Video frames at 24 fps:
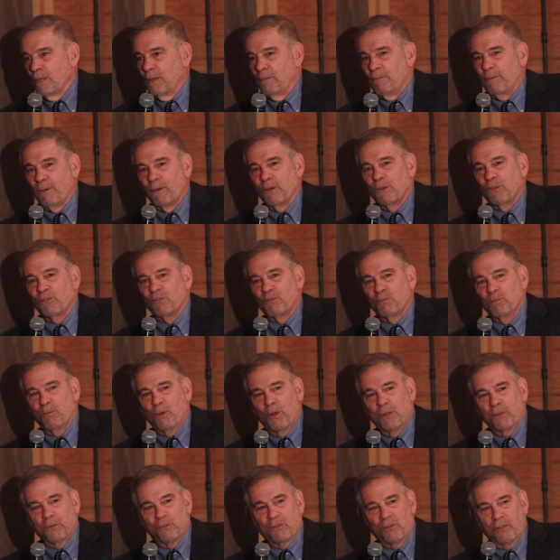A very
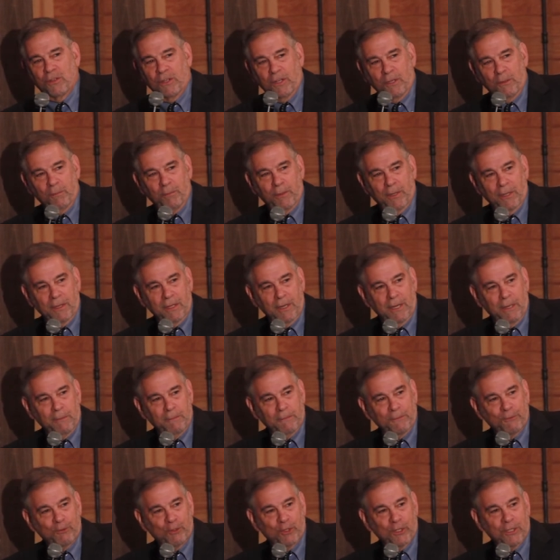small city by the
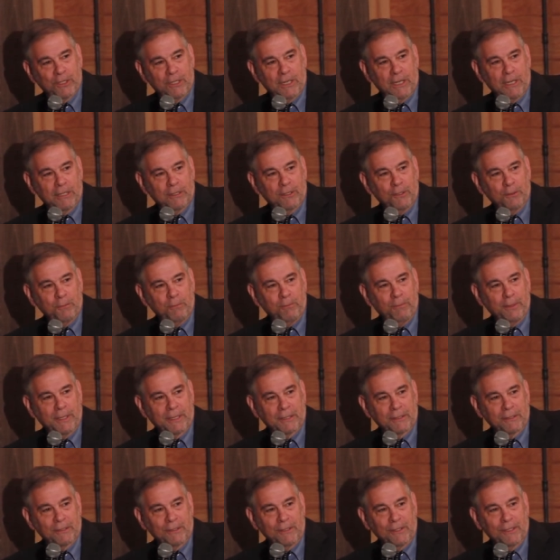name of Chicago
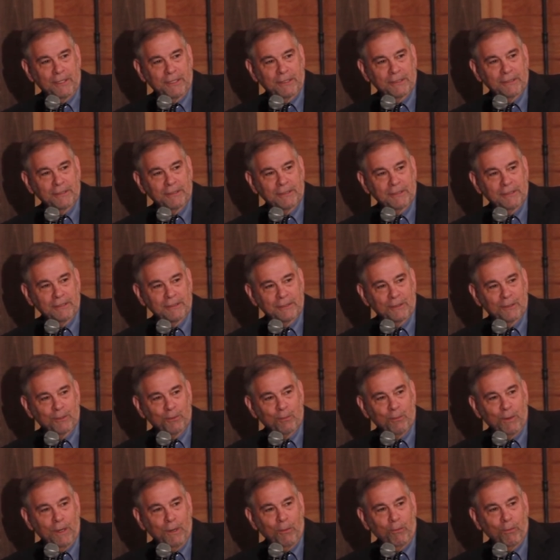bet on
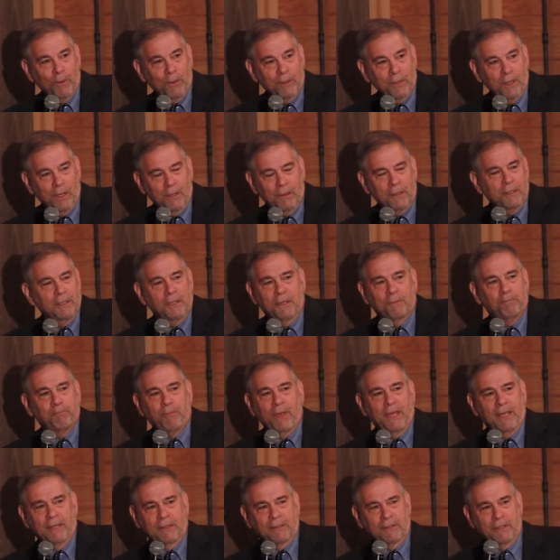the railroad, uh, it,
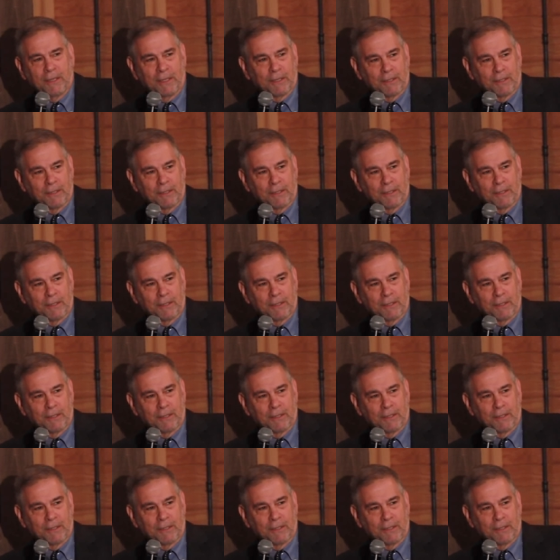it,